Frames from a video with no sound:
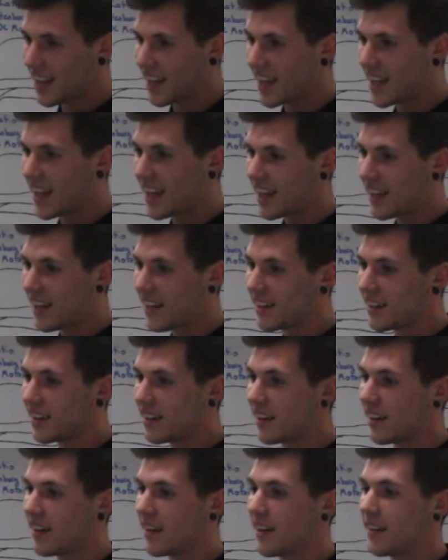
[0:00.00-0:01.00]

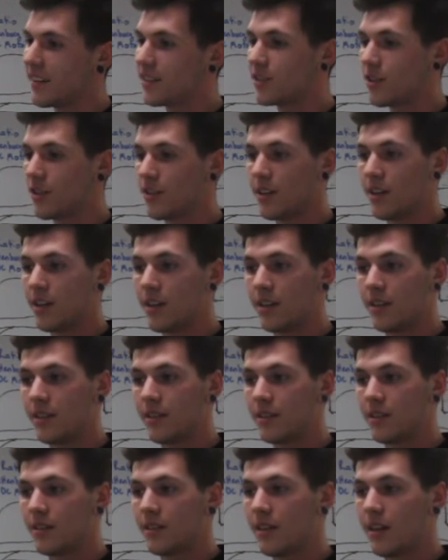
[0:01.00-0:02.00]

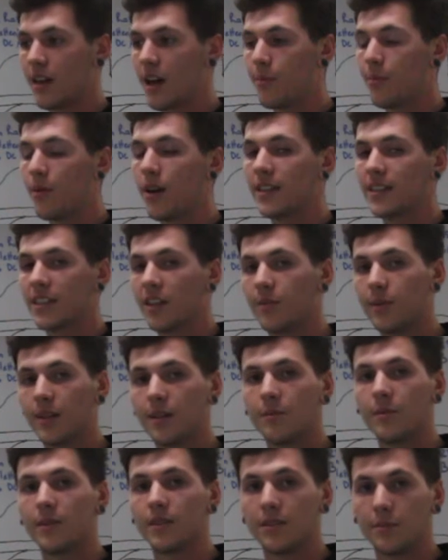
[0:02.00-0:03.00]
the uprights have
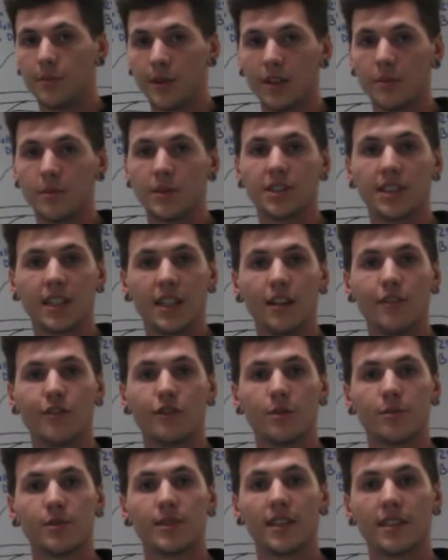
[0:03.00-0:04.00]
been billet machined
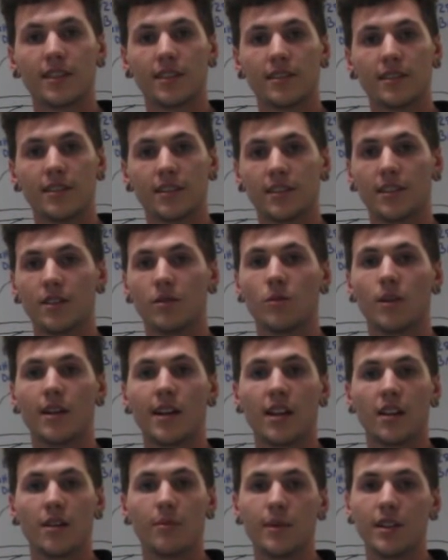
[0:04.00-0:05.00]
from
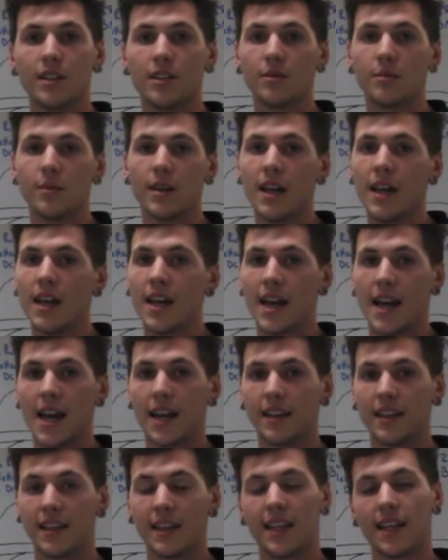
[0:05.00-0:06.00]
6061 aluminium,
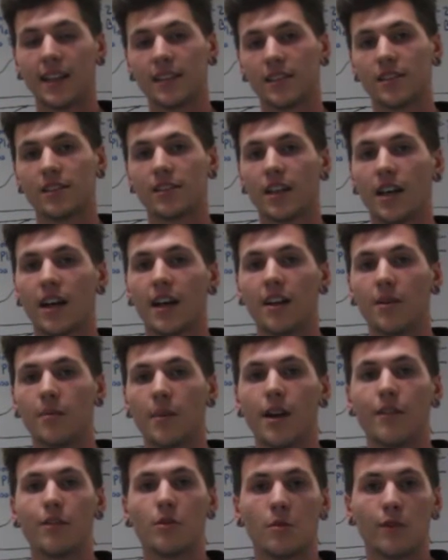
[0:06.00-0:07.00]
and the gears inside are
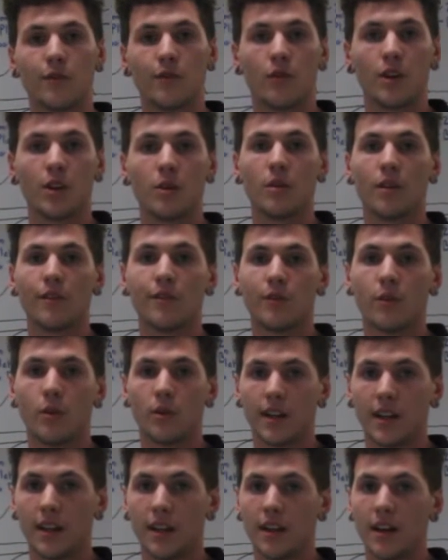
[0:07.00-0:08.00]
made from a
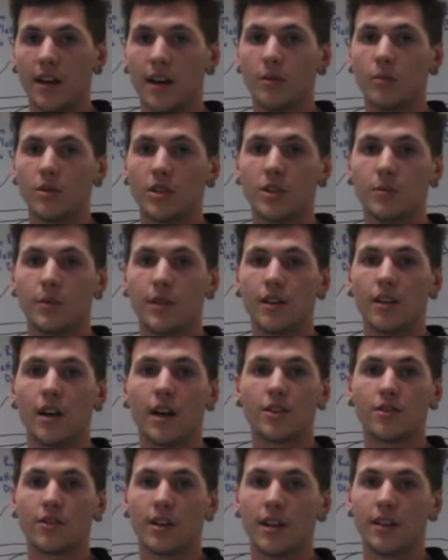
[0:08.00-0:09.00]
4140, which has been
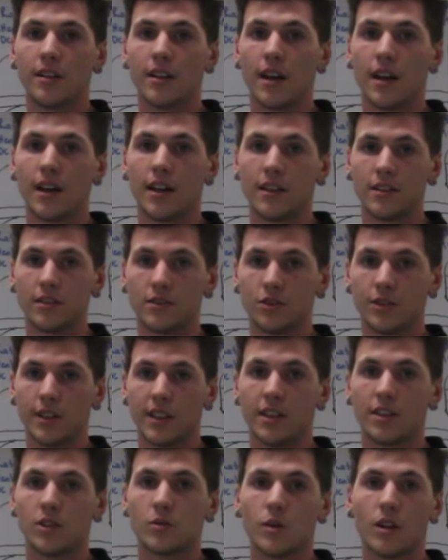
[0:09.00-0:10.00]
nitride
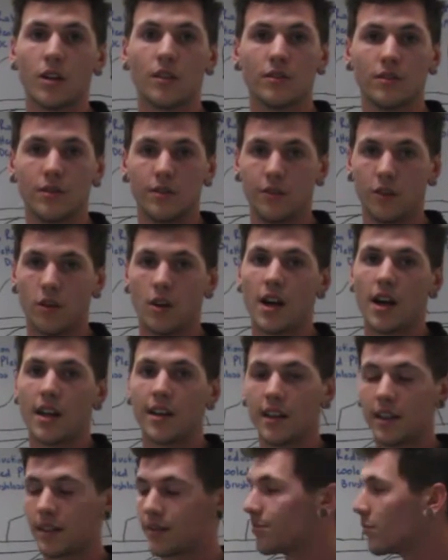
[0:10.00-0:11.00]
treated as well for
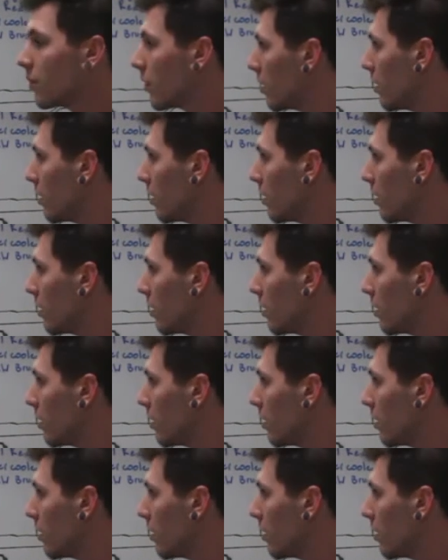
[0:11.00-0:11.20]
hardening.